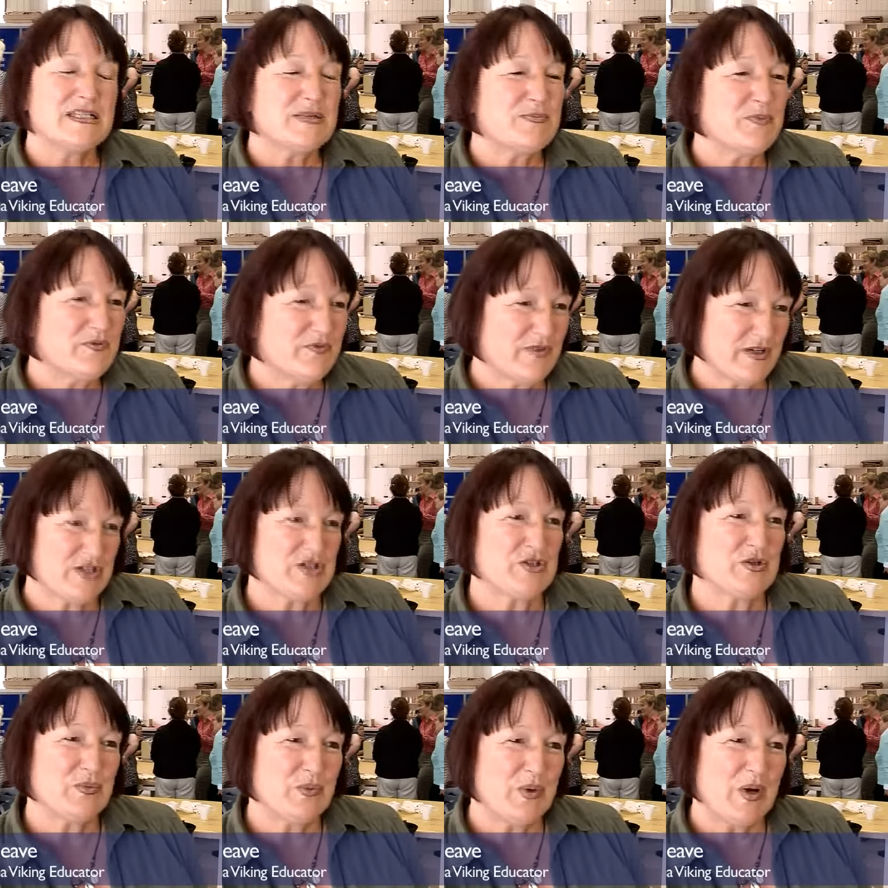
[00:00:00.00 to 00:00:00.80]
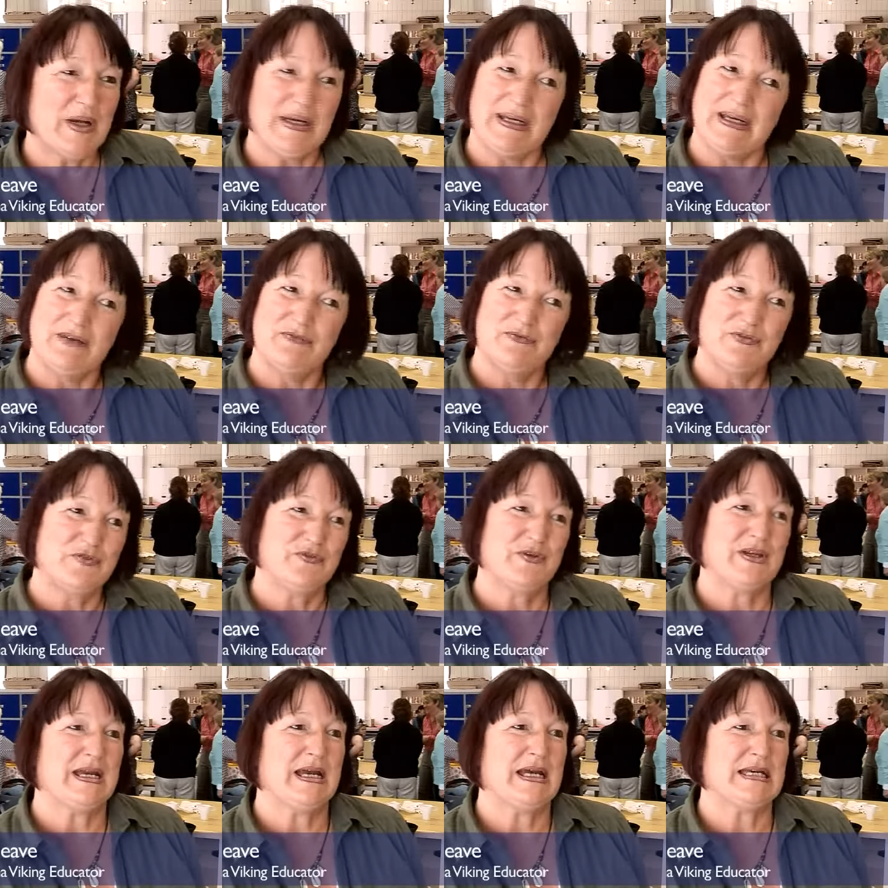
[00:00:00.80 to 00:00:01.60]
As a professional working
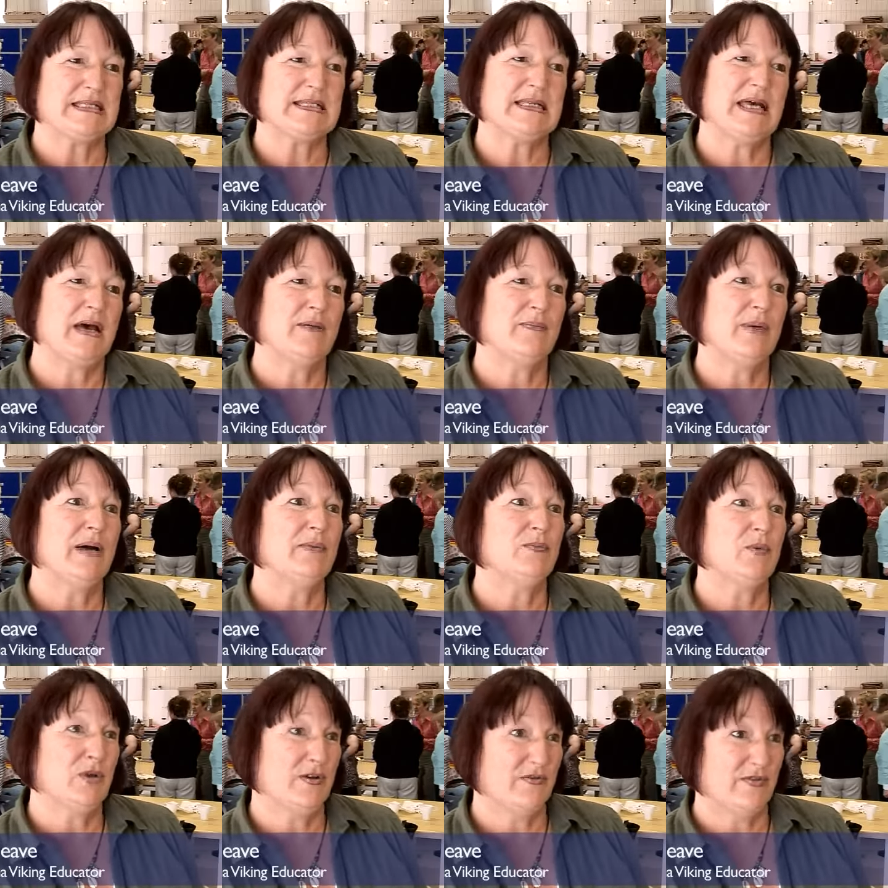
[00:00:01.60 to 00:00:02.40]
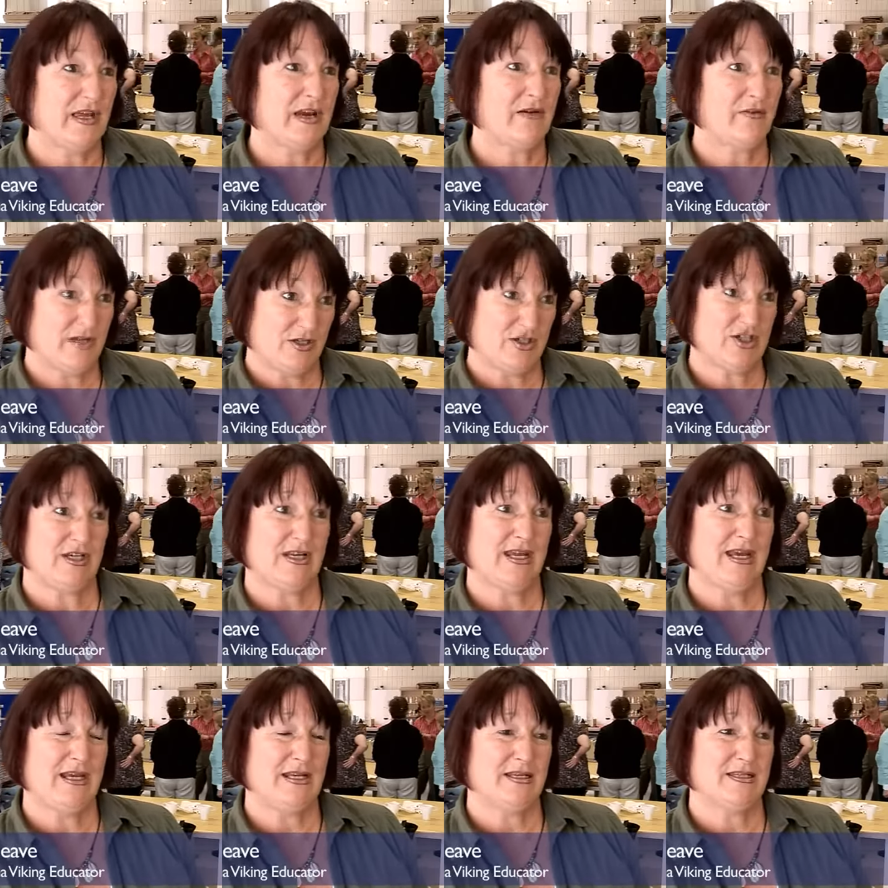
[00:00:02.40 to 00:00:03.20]
for VSM, I'm one of their
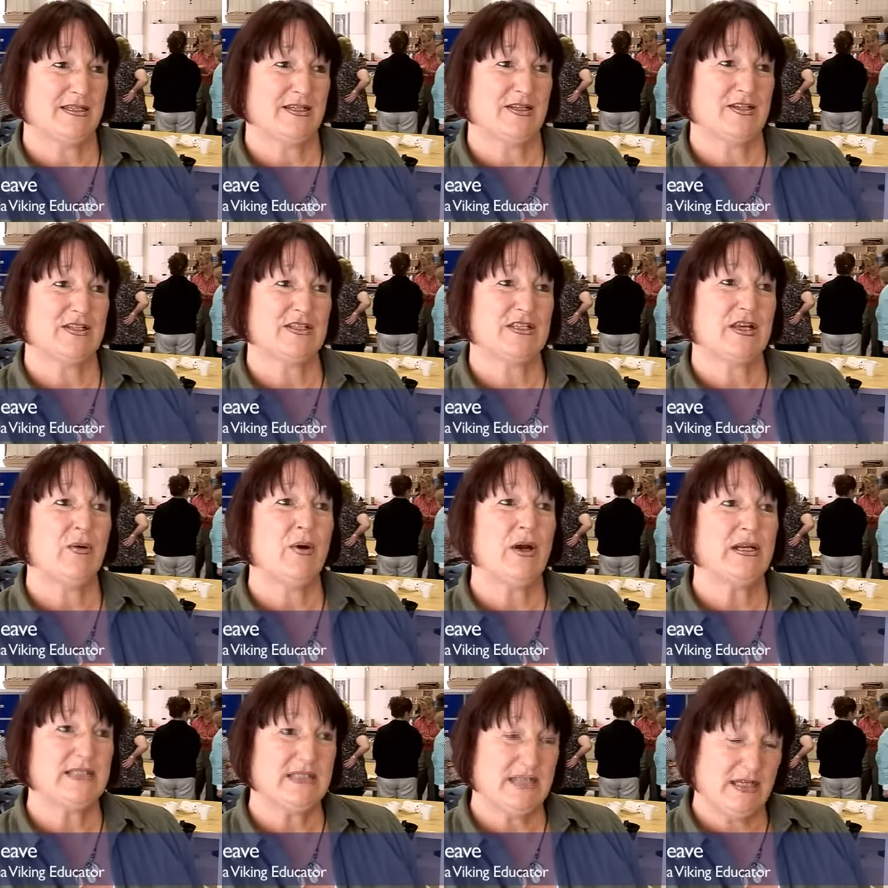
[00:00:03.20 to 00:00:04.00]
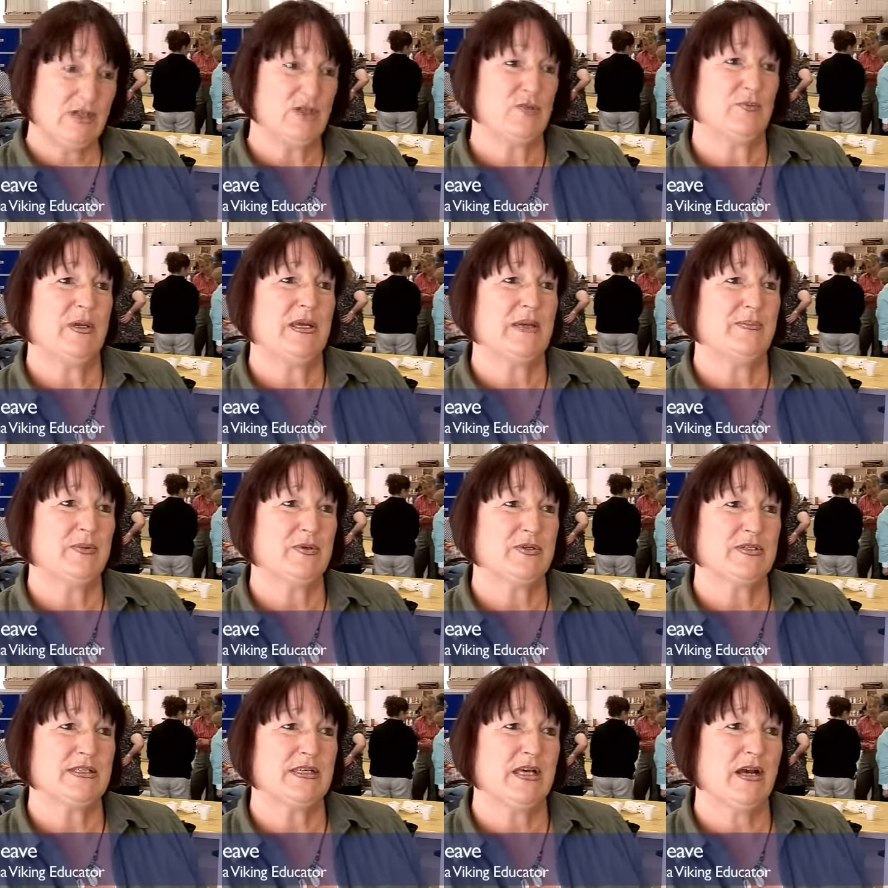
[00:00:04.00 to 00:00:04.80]
educators, so I teach
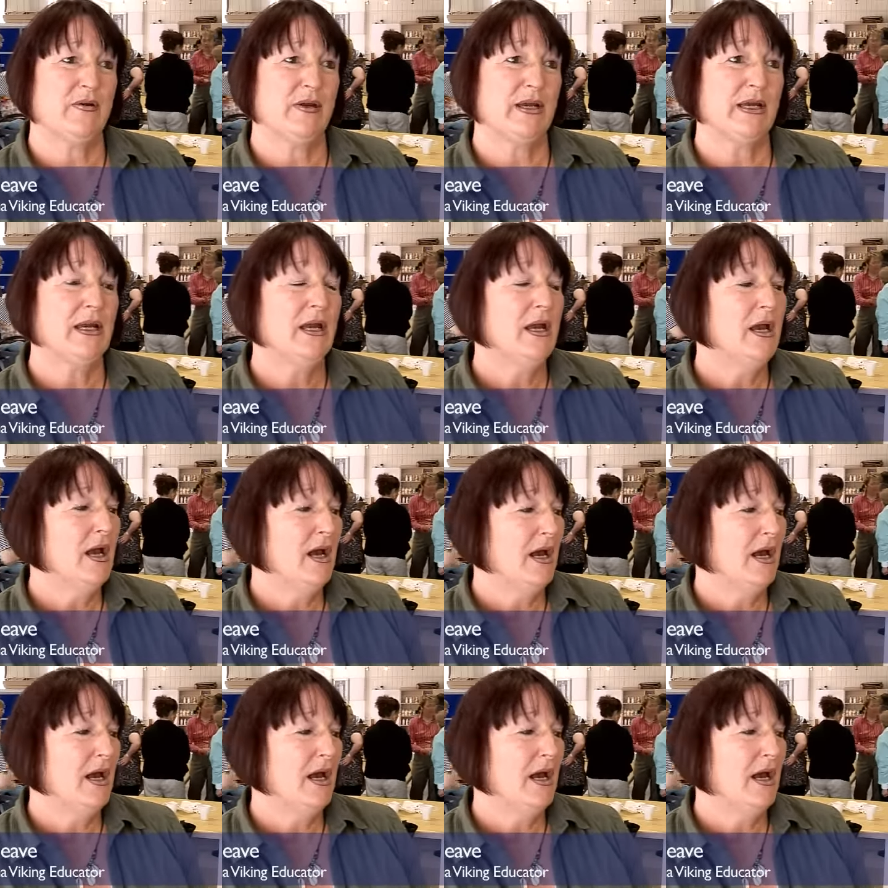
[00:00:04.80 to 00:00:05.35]
people sewing,